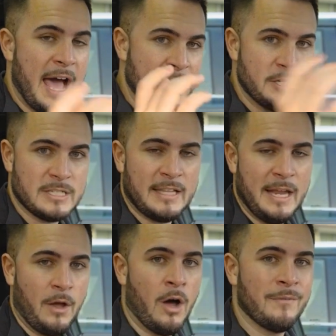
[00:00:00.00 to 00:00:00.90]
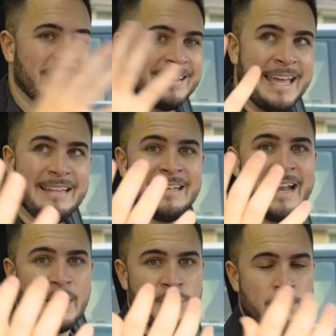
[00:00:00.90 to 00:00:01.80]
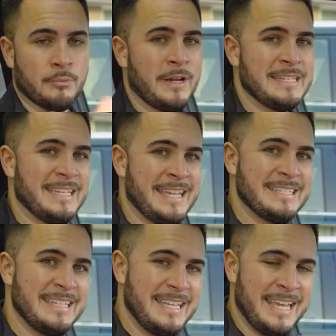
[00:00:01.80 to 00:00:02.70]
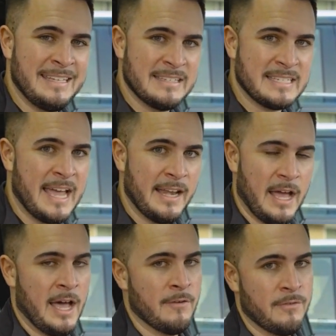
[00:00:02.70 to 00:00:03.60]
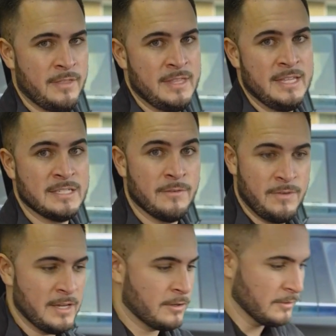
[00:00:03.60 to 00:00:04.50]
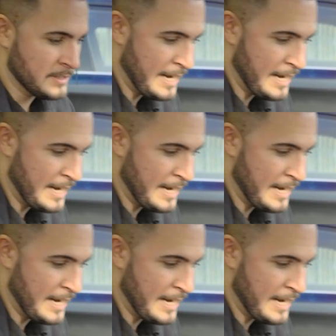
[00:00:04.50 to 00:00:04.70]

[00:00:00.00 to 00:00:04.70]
I just like all the light that it actually brings into the inside of these vehicles.